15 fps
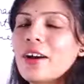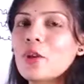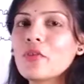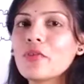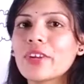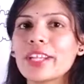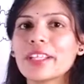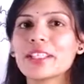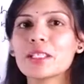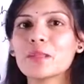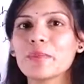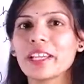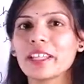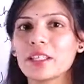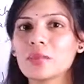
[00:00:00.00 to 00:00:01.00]
Hello friends,
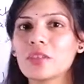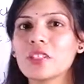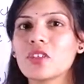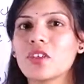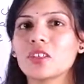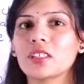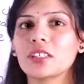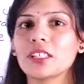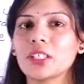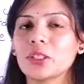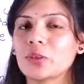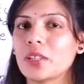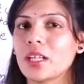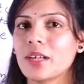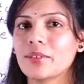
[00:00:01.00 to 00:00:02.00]
my name is Dr.
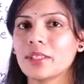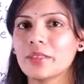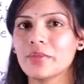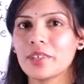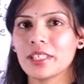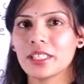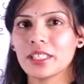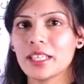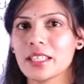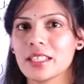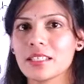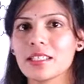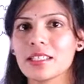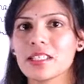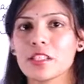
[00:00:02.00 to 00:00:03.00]
Neetu Rawat, working as
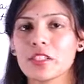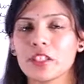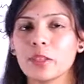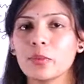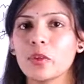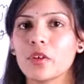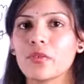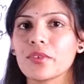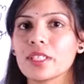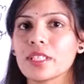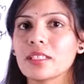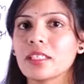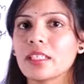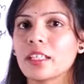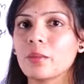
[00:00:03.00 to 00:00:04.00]
an assistant
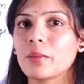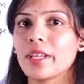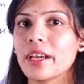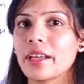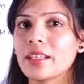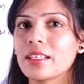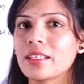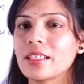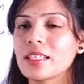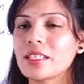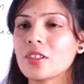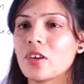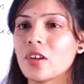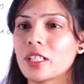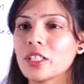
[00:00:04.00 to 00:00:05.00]
professor in Biyani Girls
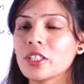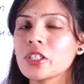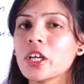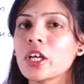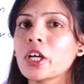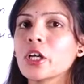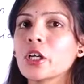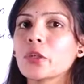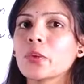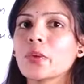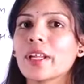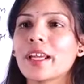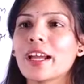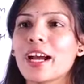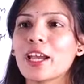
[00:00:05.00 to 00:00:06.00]
College.
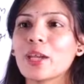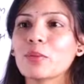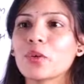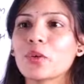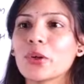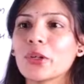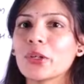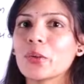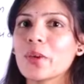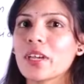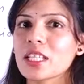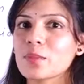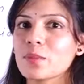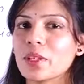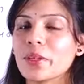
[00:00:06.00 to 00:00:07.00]
Today I am going to
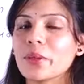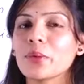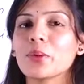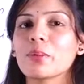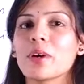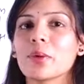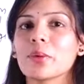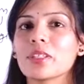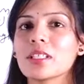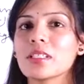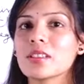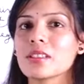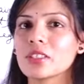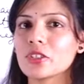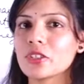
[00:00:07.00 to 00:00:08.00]
explain you about the
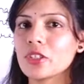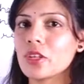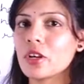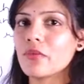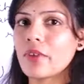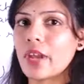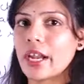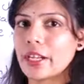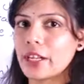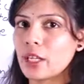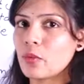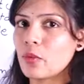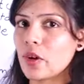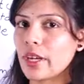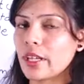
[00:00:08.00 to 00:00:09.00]
structure of
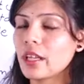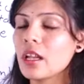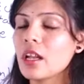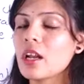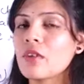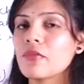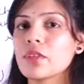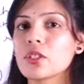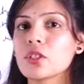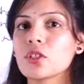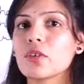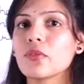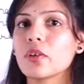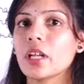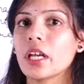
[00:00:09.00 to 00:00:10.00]
antibody. First
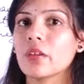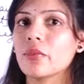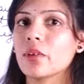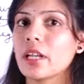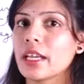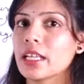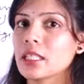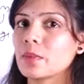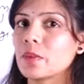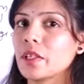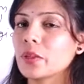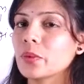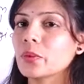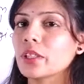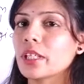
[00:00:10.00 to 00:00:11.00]
of all, I will
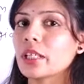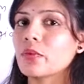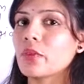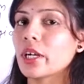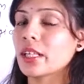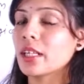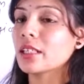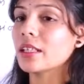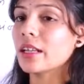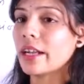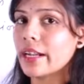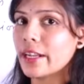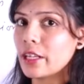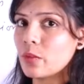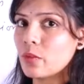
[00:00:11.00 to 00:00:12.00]
explain you that what are the
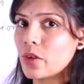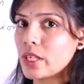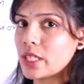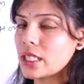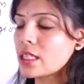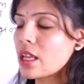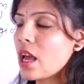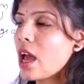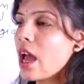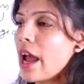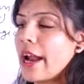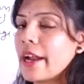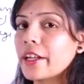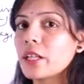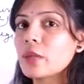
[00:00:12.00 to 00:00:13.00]
antibodies.
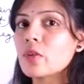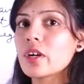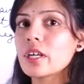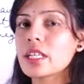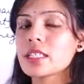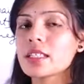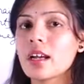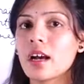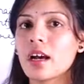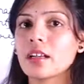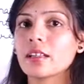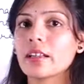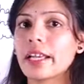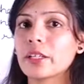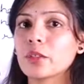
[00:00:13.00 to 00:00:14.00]
Antibodies
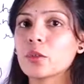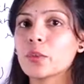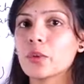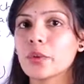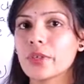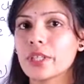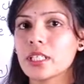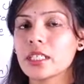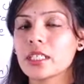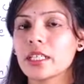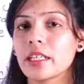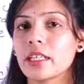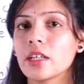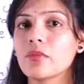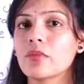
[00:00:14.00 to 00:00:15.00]
are glycoproteins
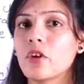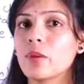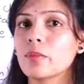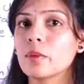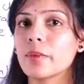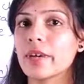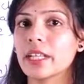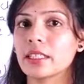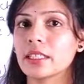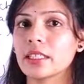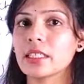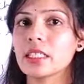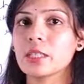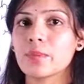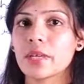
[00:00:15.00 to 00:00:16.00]
that are formed by
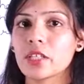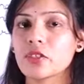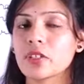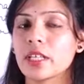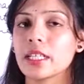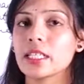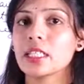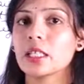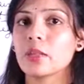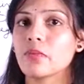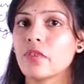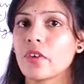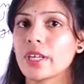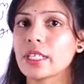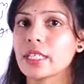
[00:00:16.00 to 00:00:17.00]
the specialized
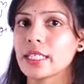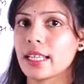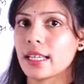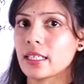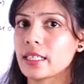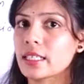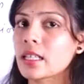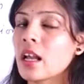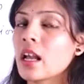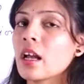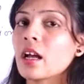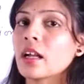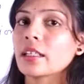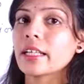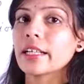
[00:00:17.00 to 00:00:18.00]
lymphoid cells.
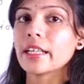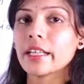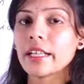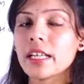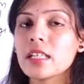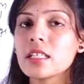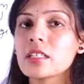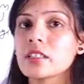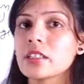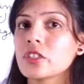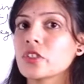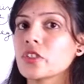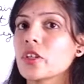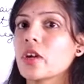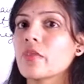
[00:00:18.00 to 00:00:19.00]
The detailed
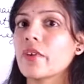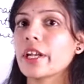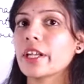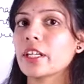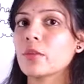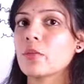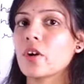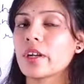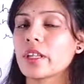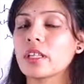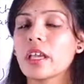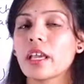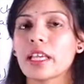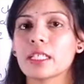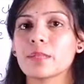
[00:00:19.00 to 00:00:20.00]
structure of
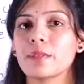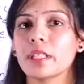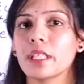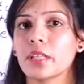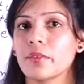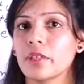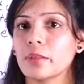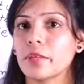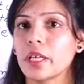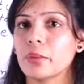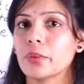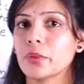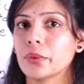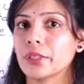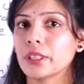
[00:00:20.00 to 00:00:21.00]
antibody has been given by
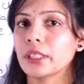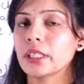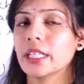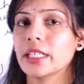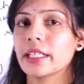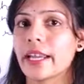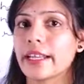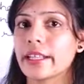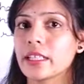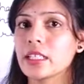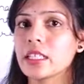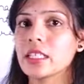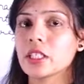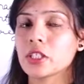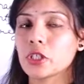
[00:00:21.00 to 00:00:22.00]
Porter in
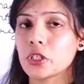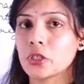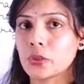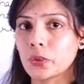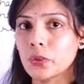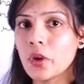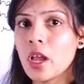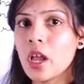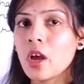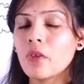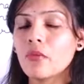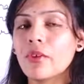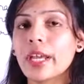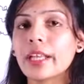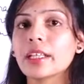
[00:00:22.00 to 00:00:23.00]
1962.
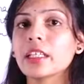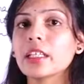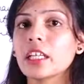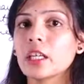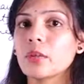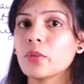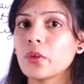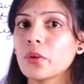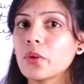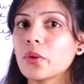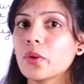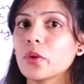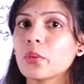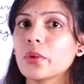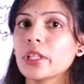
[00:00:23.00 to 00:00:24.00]
When an
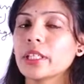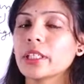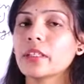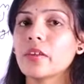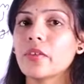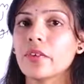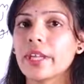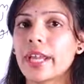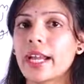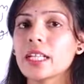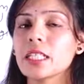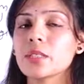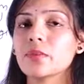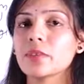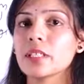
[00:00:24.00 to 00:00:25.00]
immunoglobulin
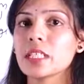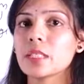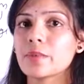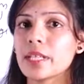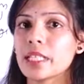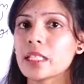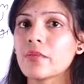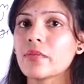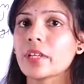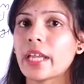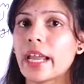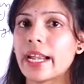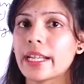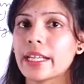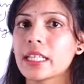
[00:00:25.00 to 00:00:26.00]
reacts with a specific
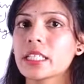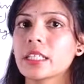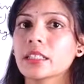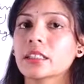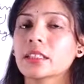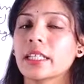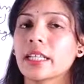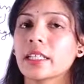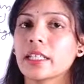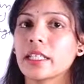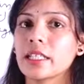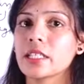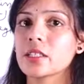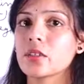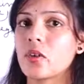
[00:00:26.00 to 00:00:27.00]
antigen, then
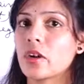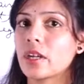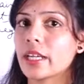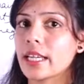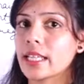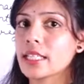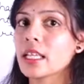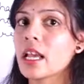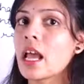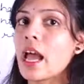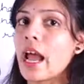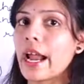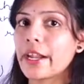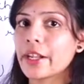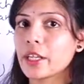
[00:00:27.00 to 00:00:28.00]
it is called as
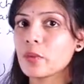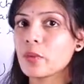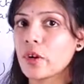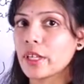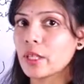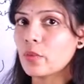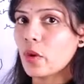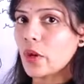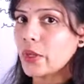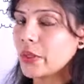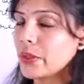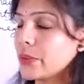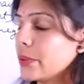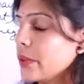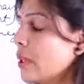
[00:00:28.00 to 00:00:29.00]
antibody
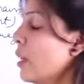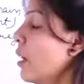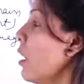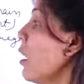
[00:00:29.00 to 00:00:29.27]
molecule.